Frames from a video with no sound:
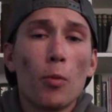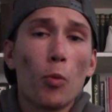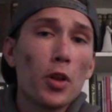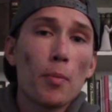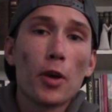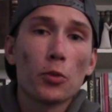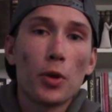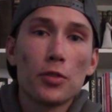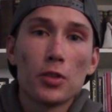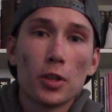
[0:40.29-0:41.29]
one of the best
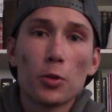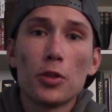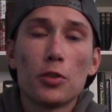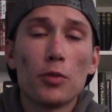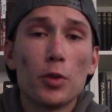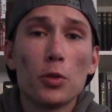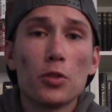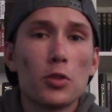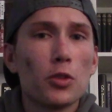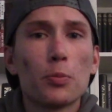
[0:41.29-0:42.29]
ways to increase your views
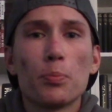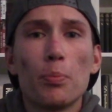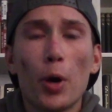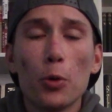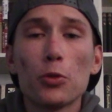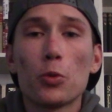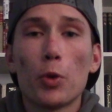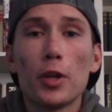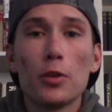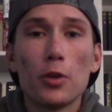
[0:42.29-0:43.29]
is just post
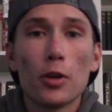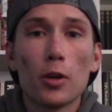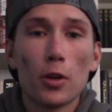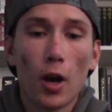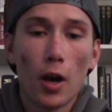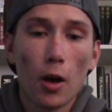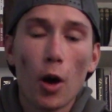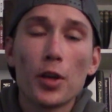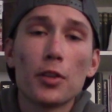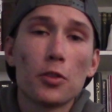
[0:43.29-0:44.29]
when your
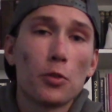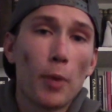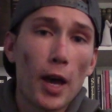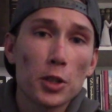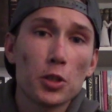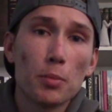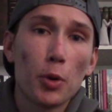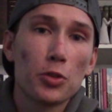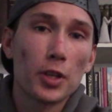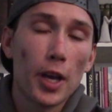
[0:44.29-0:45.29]
audience is actually
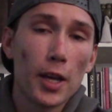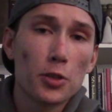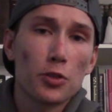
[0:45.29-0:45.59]
most engaged.